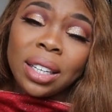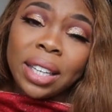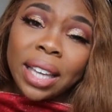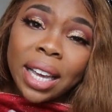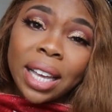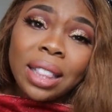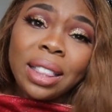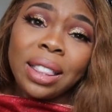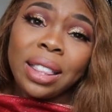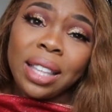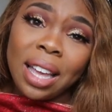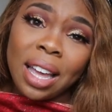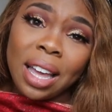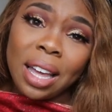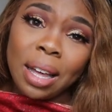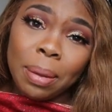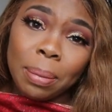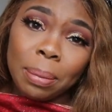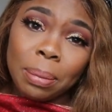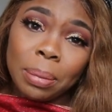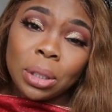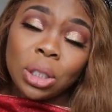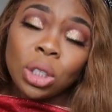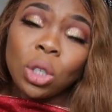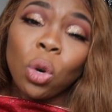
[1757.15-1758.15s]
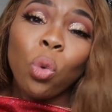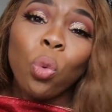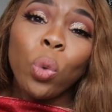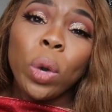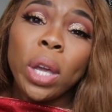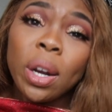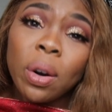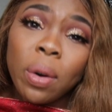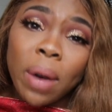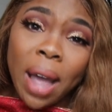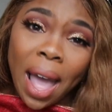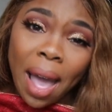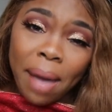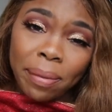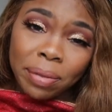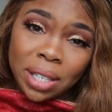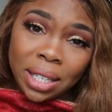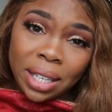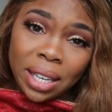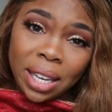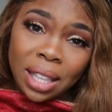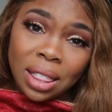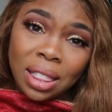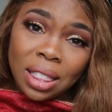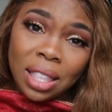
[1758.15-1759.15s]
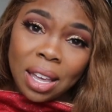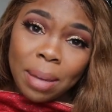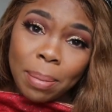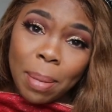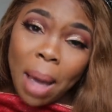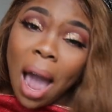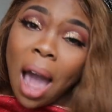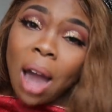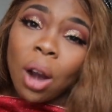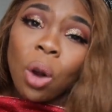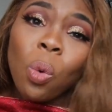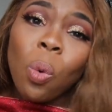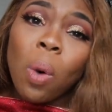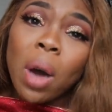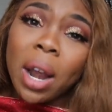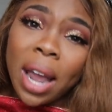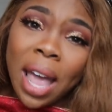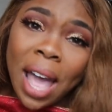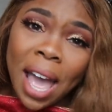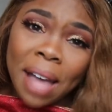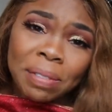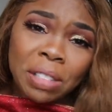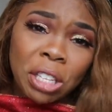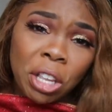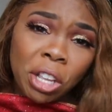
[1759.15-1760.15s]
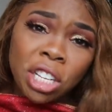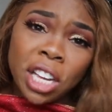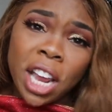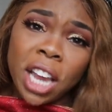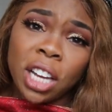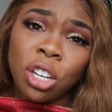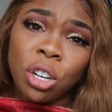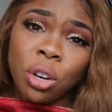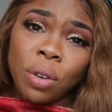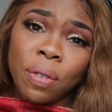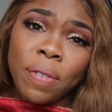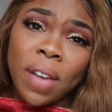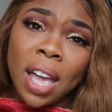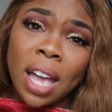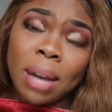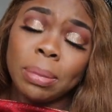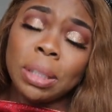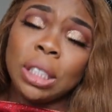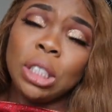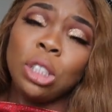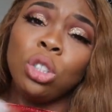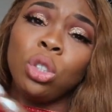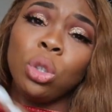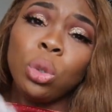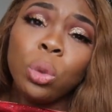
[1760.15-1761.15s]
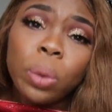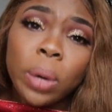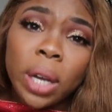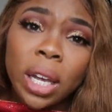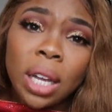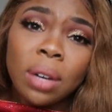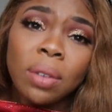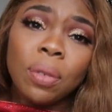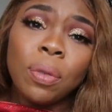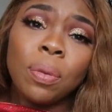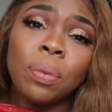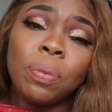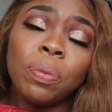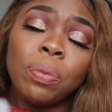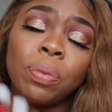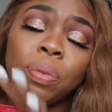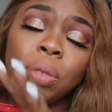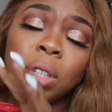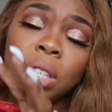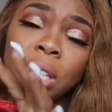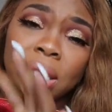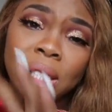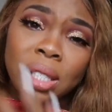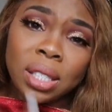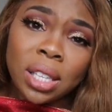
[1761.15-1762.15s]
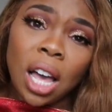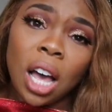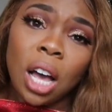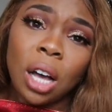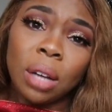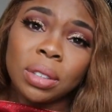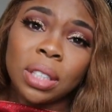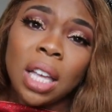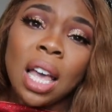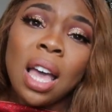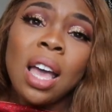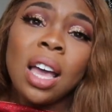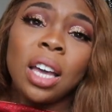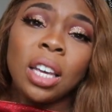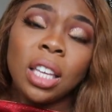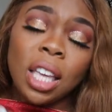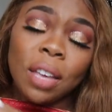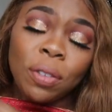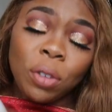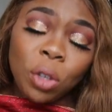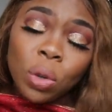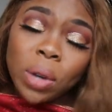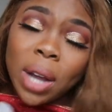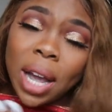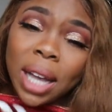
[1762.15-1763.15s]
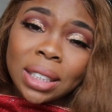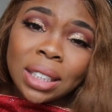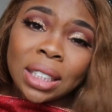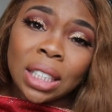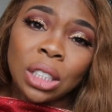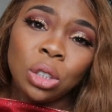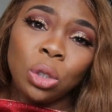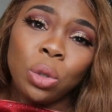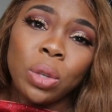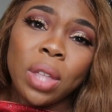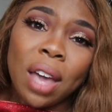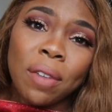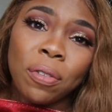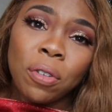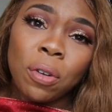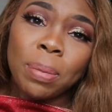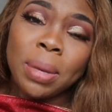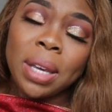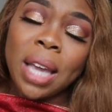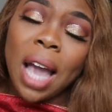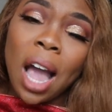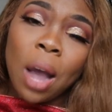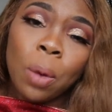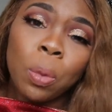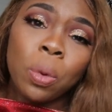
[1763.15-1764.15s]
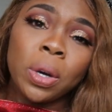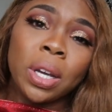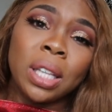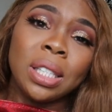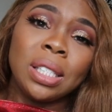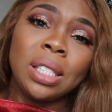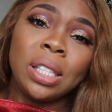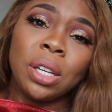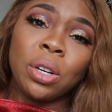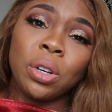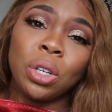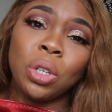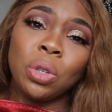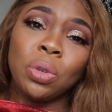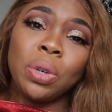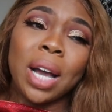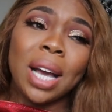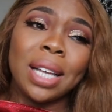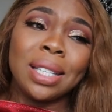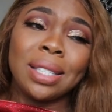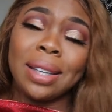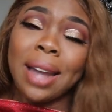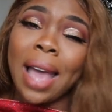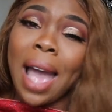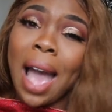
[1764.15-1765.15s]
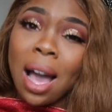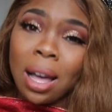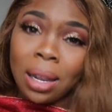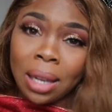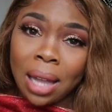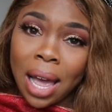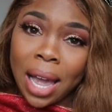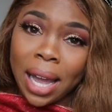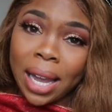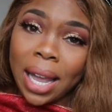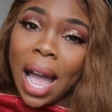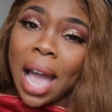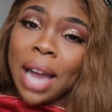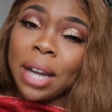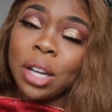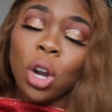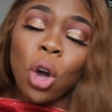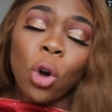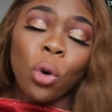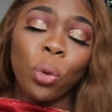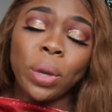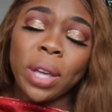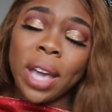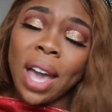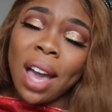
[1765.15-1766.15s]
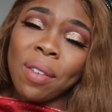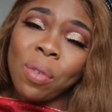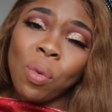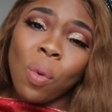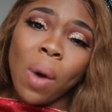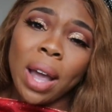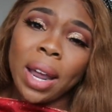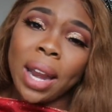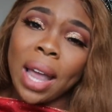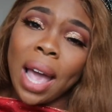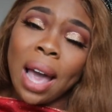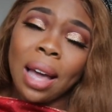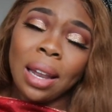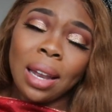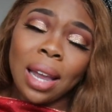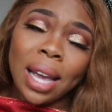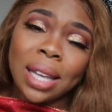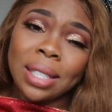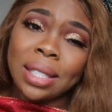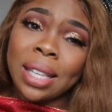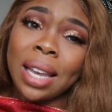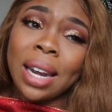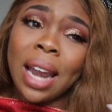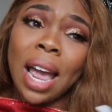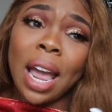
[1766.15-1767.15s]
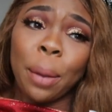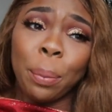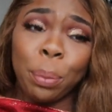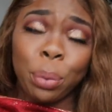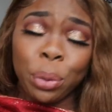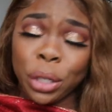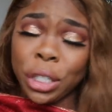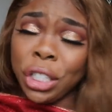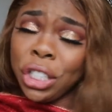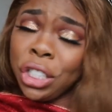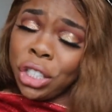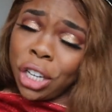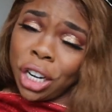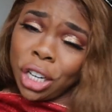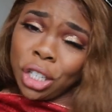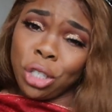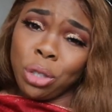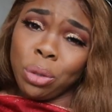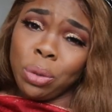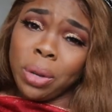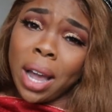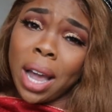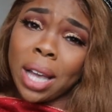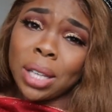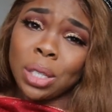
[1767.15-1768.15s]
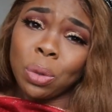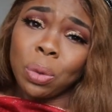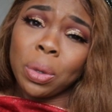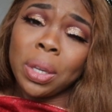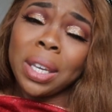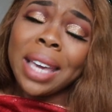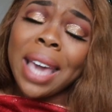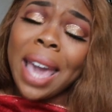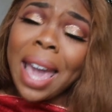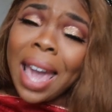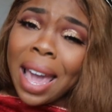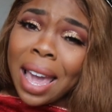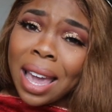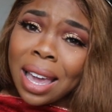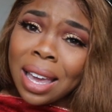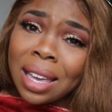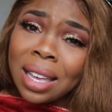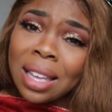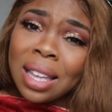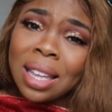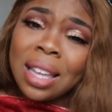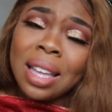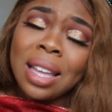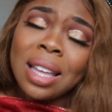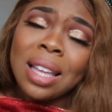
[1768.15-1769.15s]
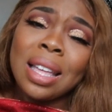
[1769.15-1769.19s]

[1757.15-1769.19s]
Get them so we don't have to get them. I don't wanna have to check your family. Do it yourselves. If you guys can do that for me, I will consider you guys an ally. I know we have white allies and I appreciate you guys, okay?